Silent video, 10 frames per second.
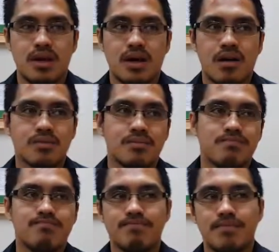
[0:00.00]

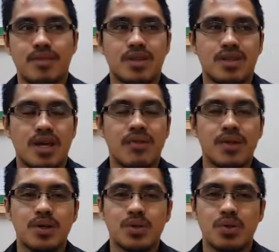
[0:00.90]

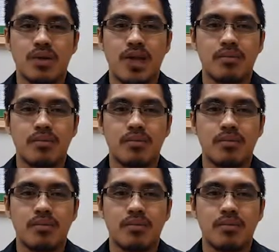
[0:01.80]
7 years old